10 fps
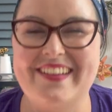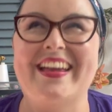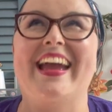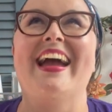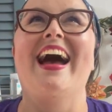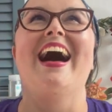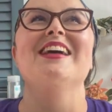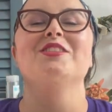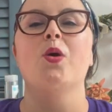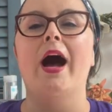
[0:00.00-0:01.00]
Okay,
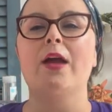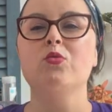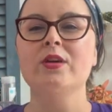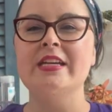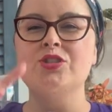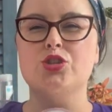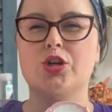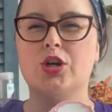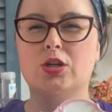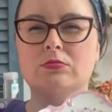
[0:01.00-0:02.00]
so I will
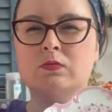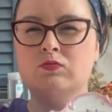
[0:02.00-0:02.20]
insert...